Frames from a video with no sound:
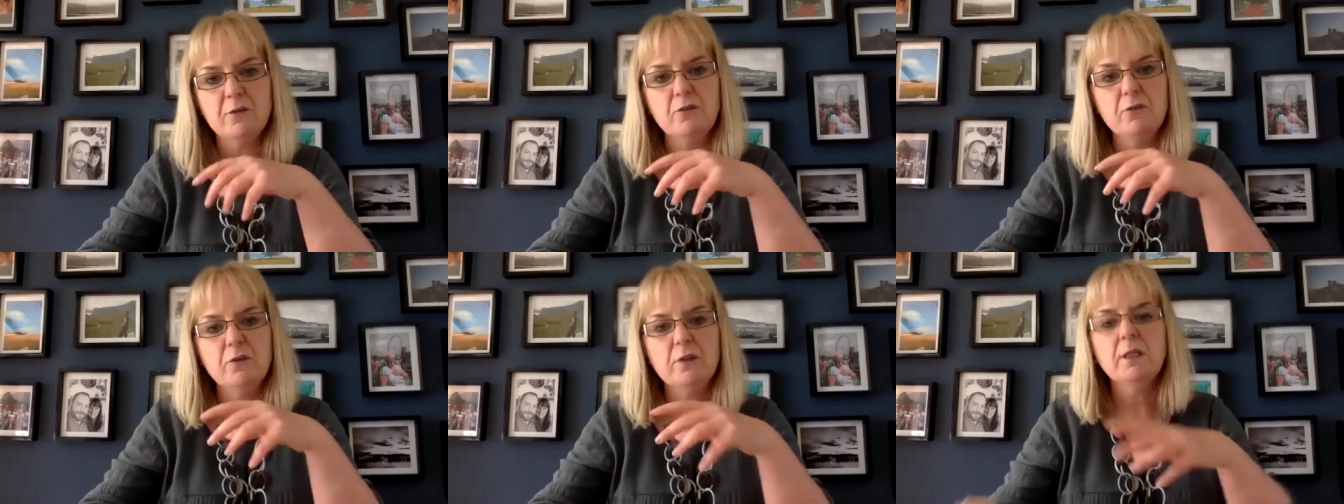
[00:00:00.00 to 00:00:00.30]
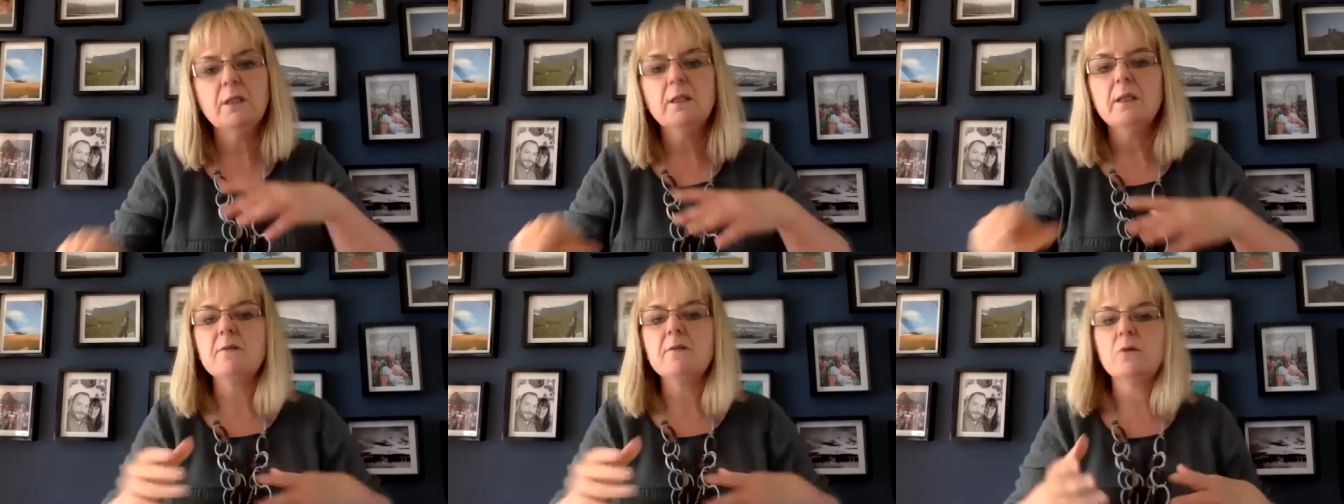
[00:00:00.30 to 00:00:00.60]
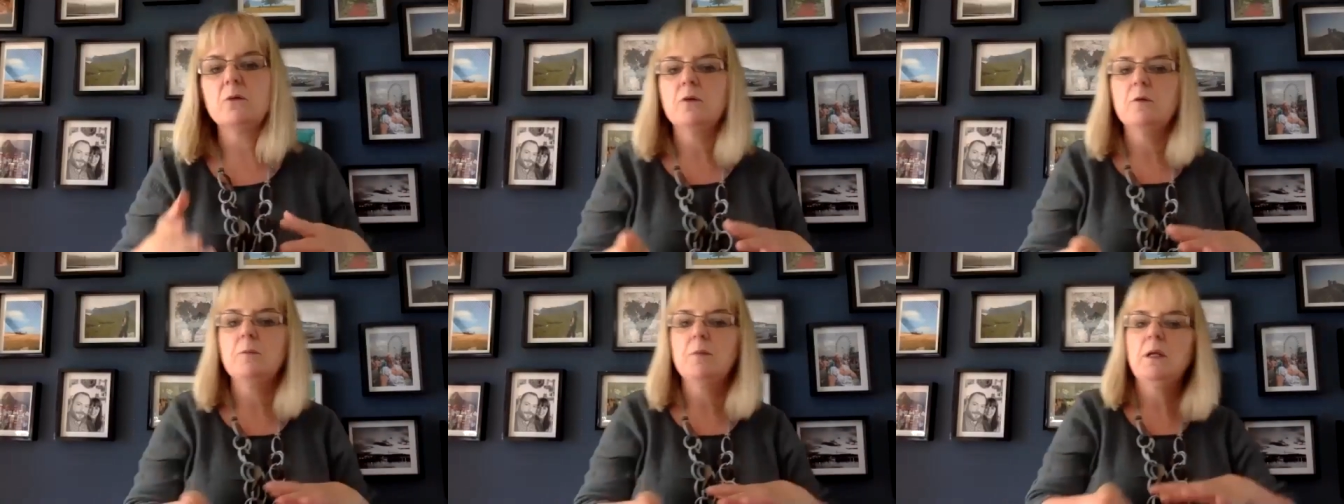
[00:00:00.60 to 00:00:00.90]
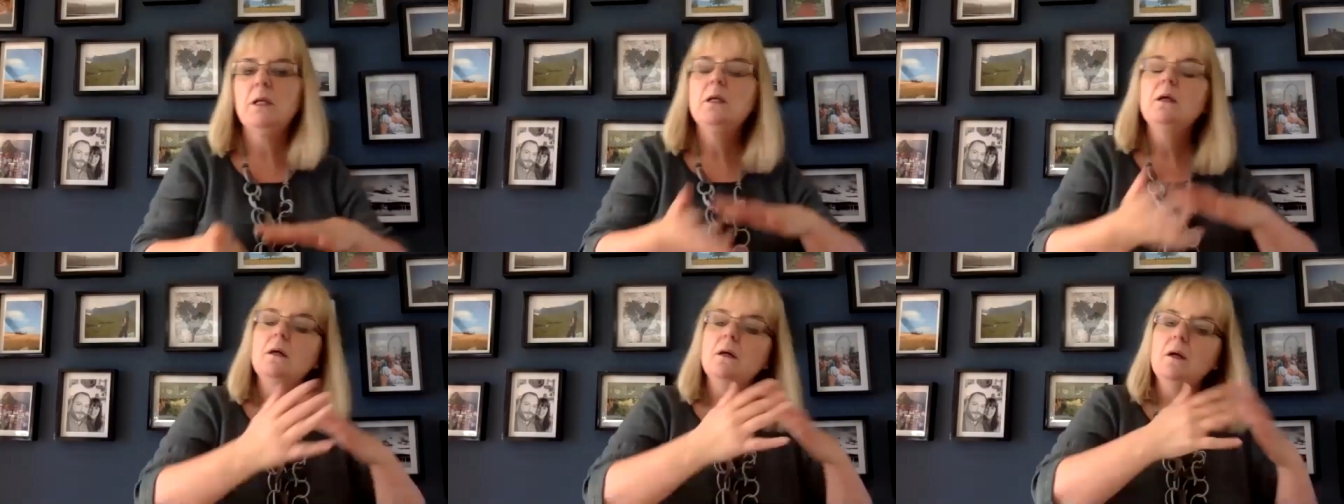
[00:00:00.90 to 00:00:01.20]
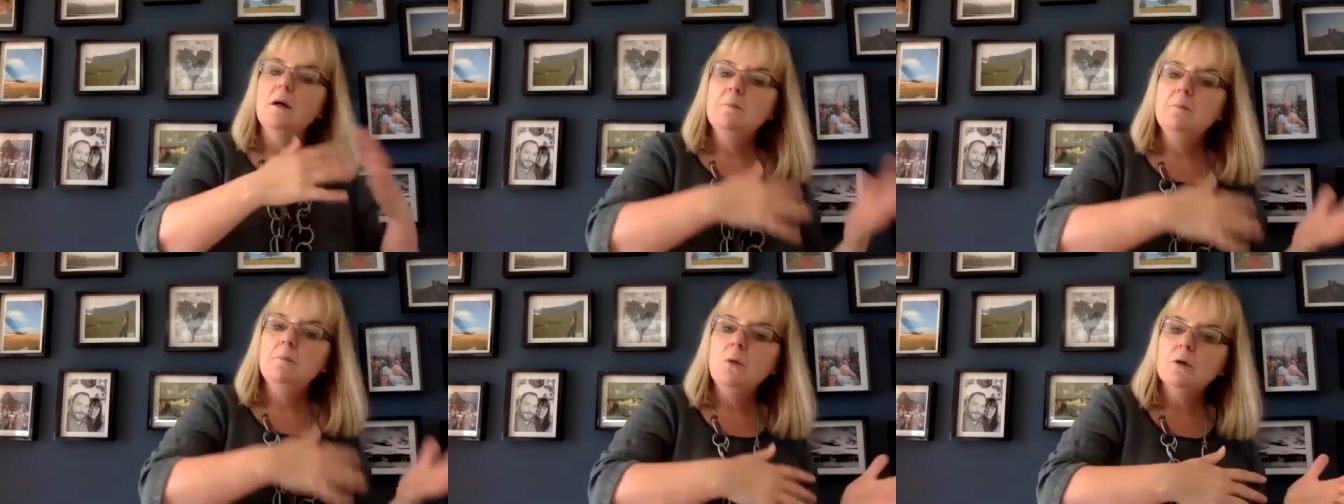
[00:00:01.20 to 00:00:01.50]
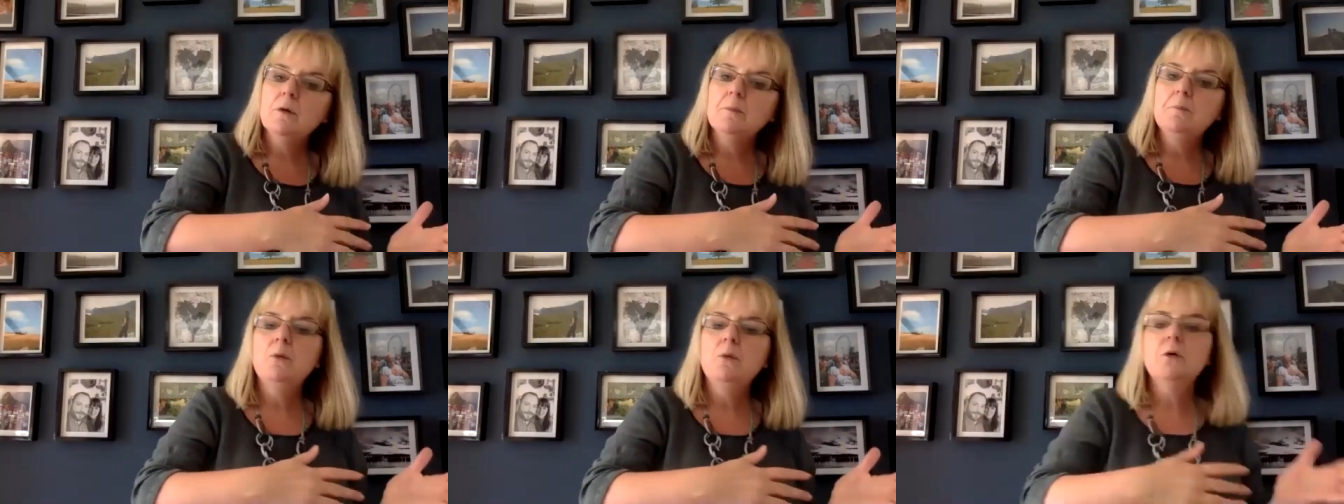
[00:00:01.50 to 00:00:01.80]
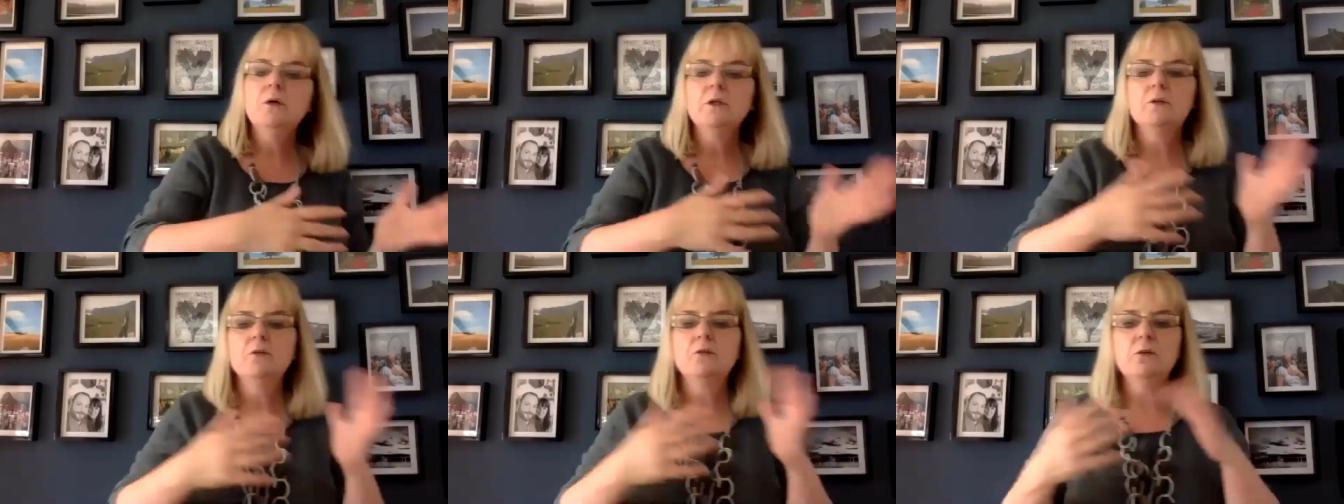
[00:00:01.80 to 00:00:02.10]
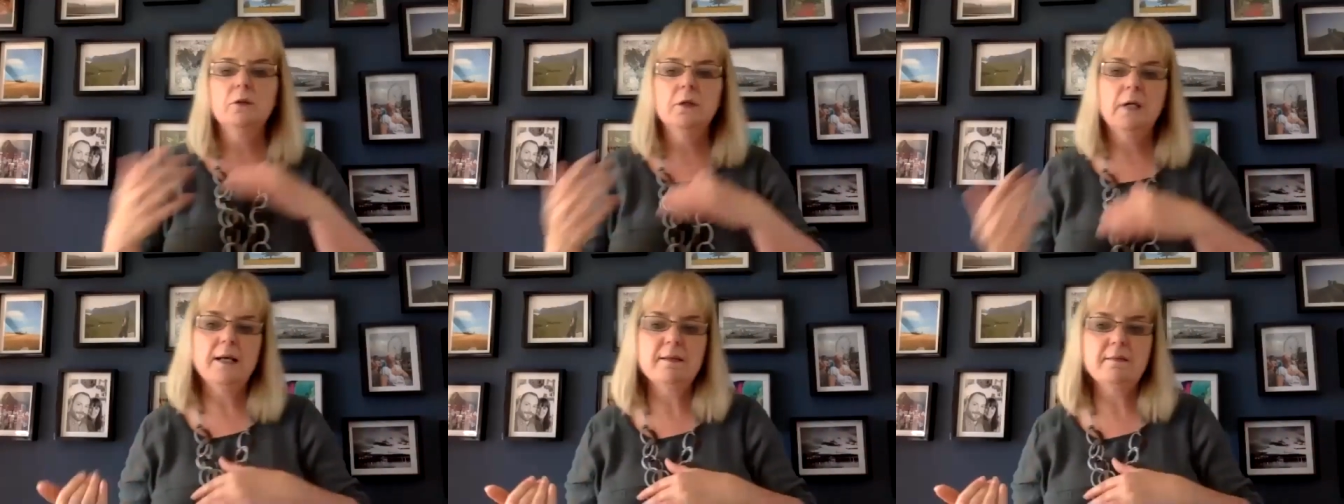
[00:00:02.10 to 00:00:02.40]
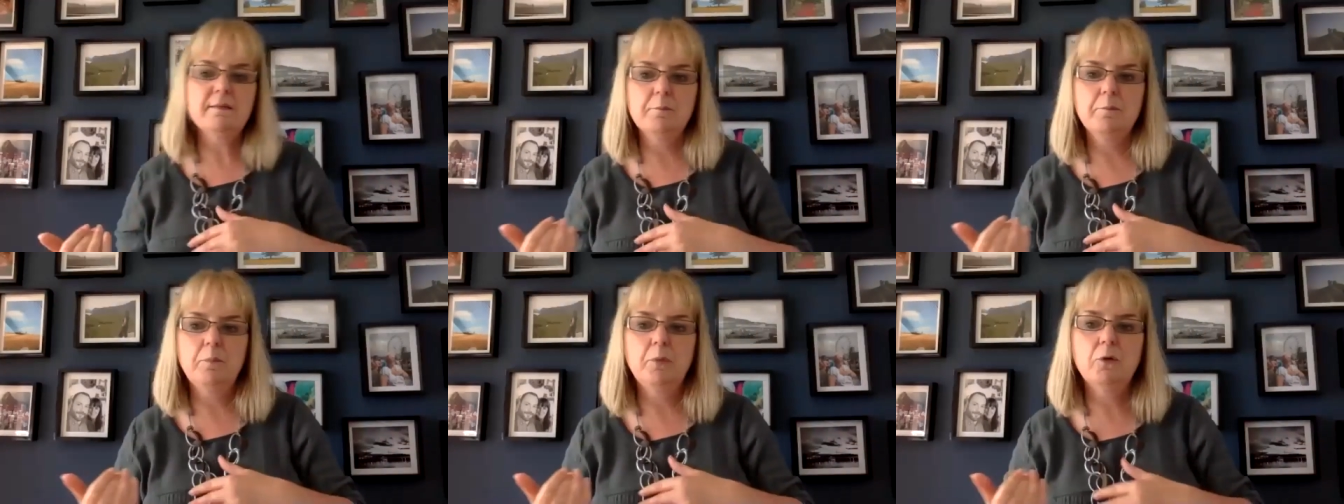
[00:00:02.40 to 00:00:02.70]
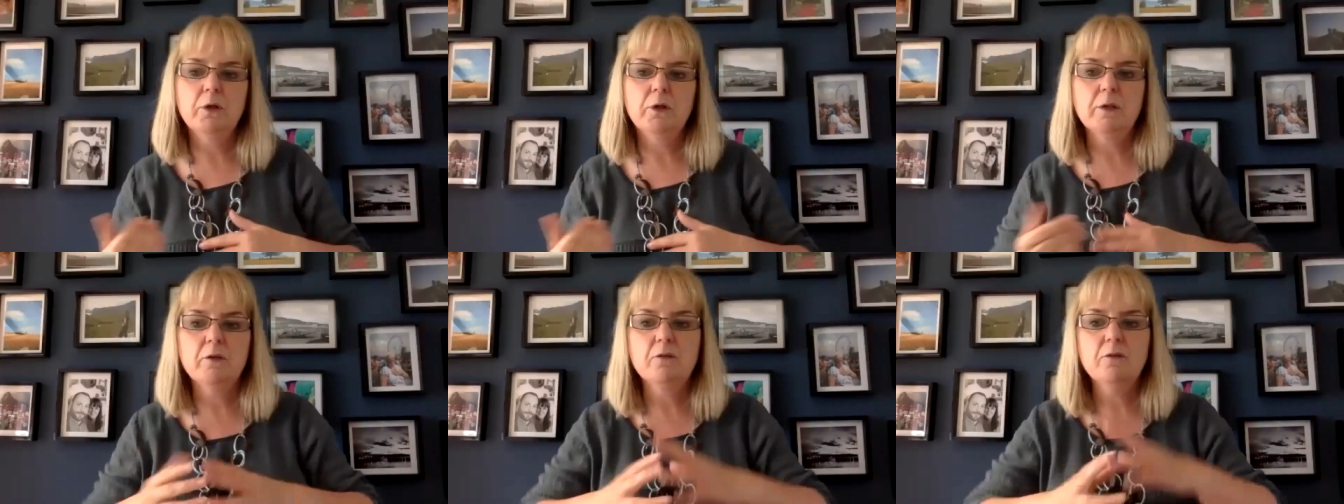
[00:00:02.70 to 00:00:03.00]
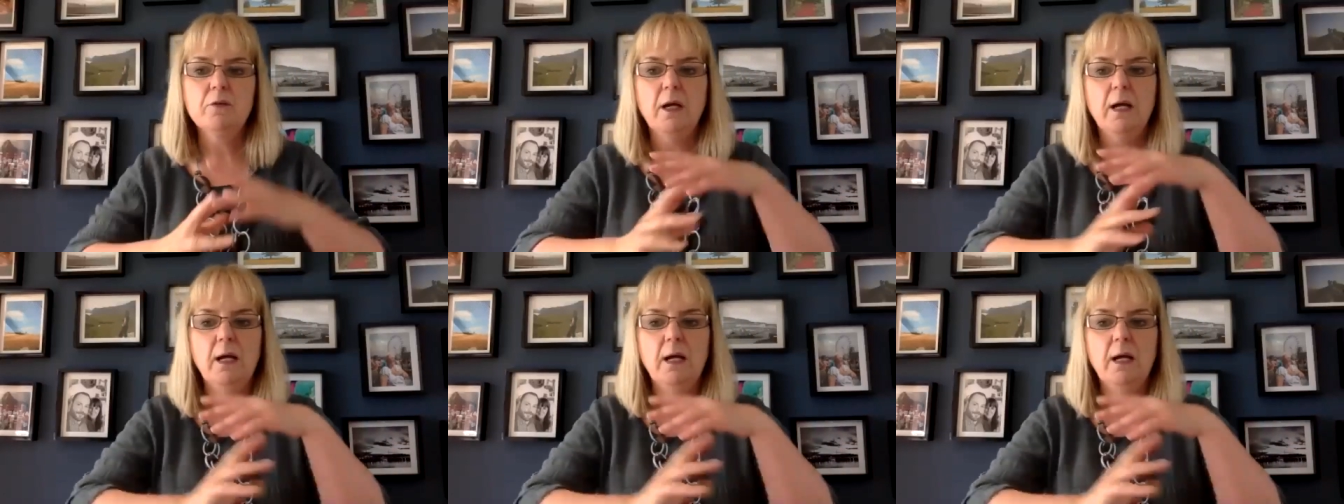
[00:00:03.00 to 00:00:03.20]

Do you think that's going to be more important or less important